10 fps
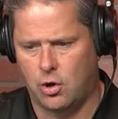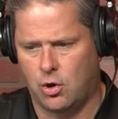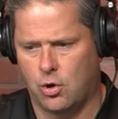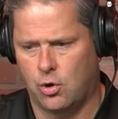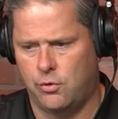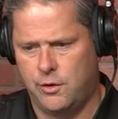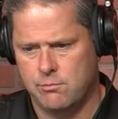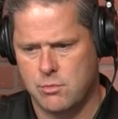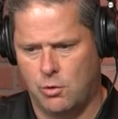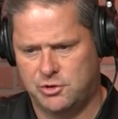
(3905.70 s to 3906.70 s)
her the
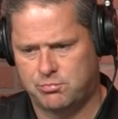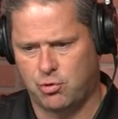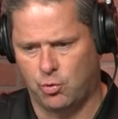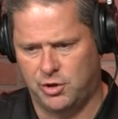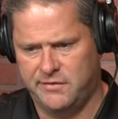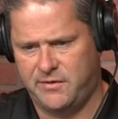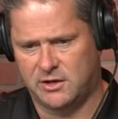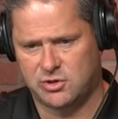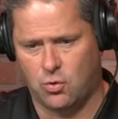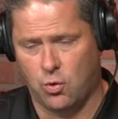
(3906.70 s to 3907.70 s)
most
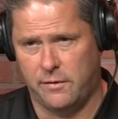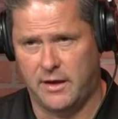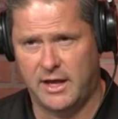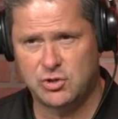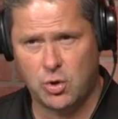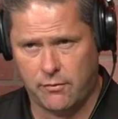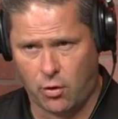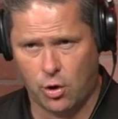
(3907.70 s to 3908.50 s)
prolific scorer in the history of